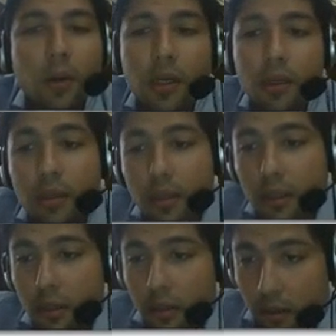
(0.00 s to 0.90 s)
to
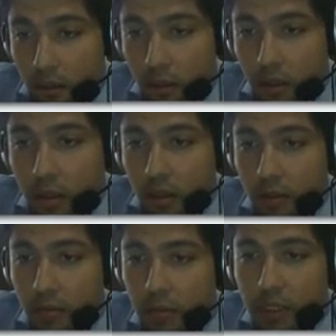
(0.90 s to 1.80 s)

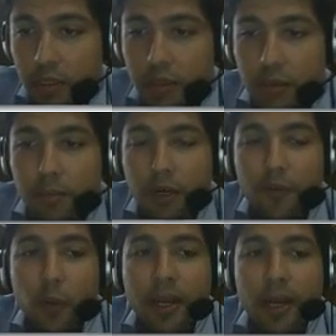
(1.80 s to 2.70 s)
the this
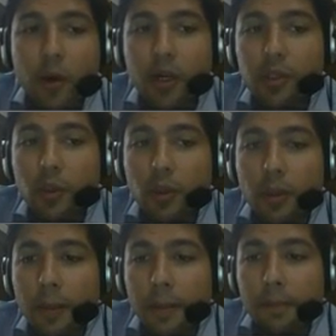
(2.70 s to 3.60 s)
perfume can on its own.
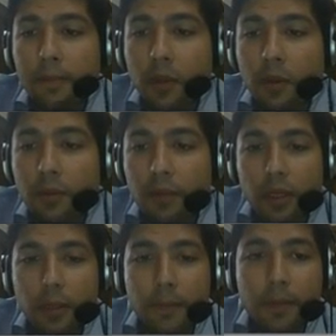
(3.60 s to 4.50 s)

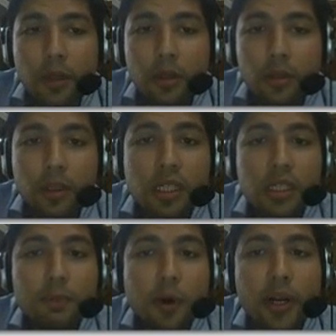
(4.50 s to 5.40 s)
Okay. This
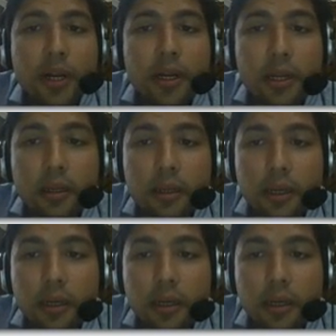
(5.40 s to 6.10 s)
is spontaneity.